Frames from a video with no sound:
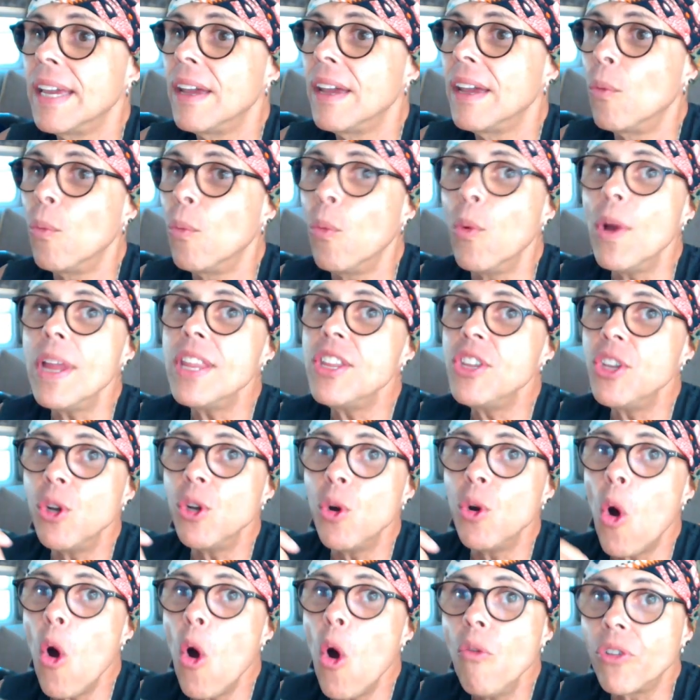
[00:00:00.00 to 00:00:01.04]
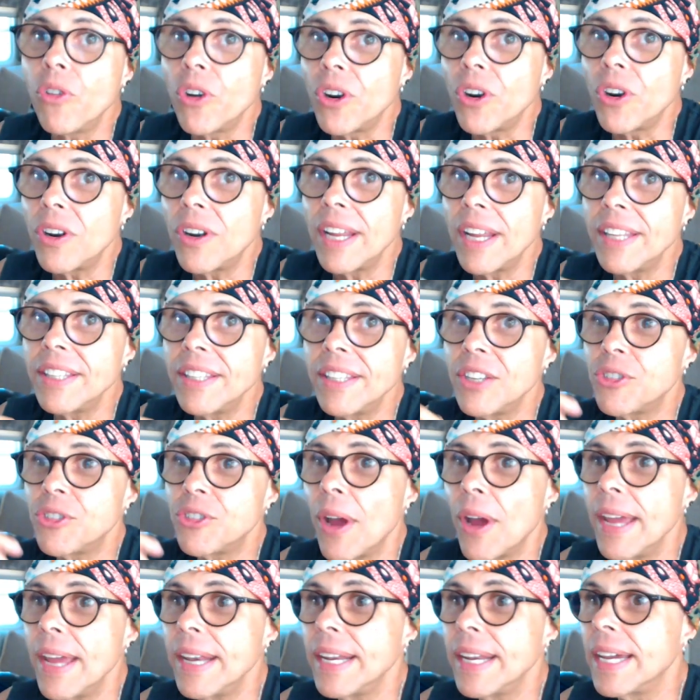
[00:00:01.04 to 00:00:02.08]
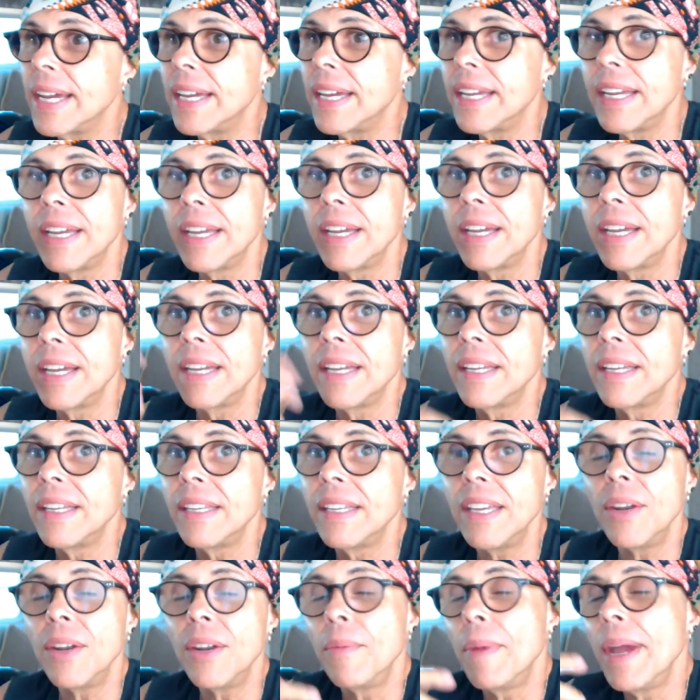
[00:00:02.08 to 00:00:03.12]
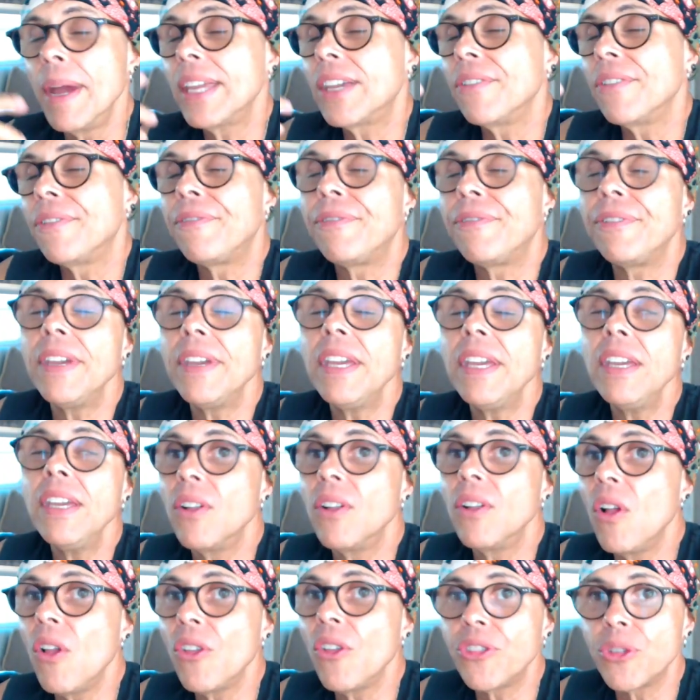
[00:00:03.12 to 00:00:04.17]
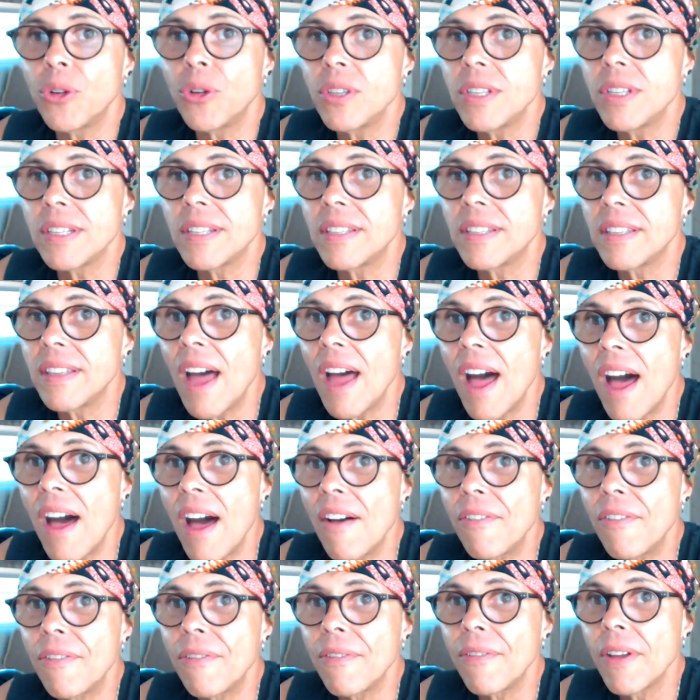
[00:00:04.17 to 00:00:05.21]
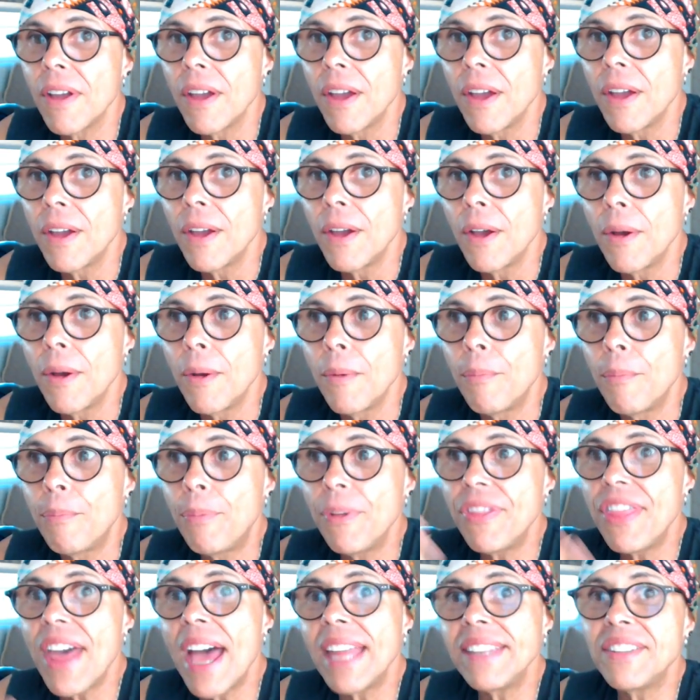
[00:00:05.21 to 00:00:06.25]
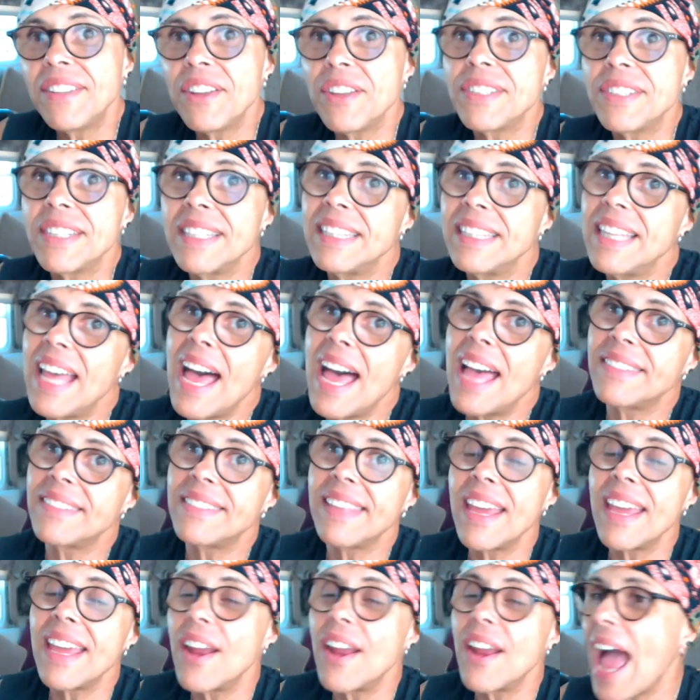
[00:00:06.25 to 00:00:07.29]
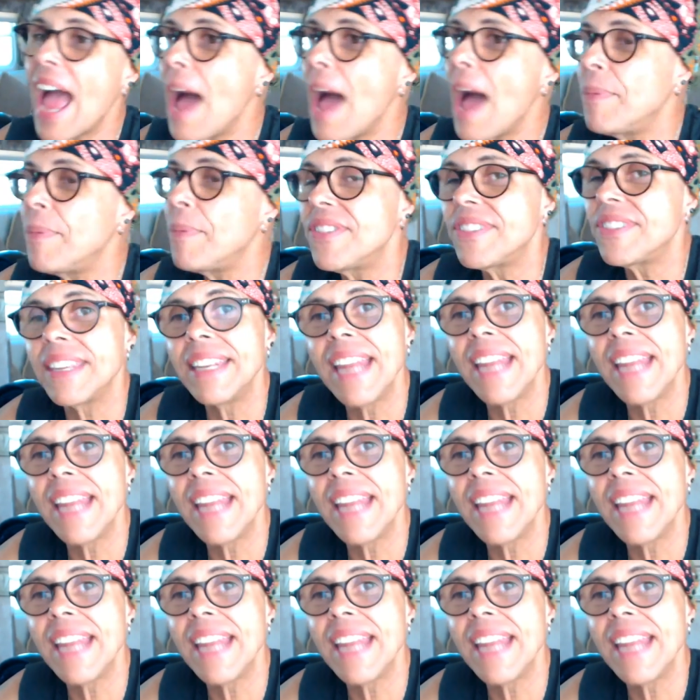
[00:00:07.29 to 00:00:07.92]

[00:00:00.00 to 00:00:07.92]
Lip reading: win you over, and they're trying to, you know, make you feel all sorts of stuff. But that doesn't last. That happens in